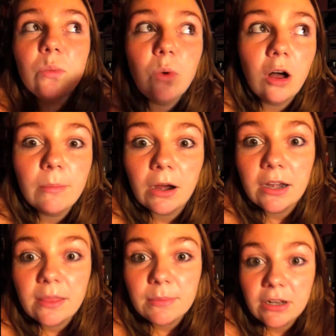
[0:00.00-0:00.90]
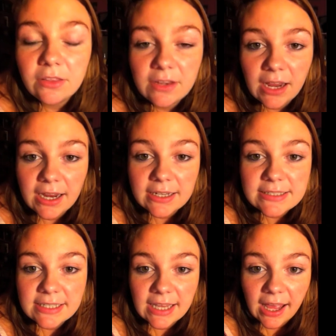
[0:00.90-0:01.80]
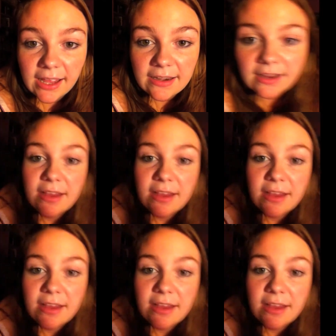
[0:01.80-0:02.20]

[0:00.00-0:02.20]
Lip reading: Walmart in the middle of the night to get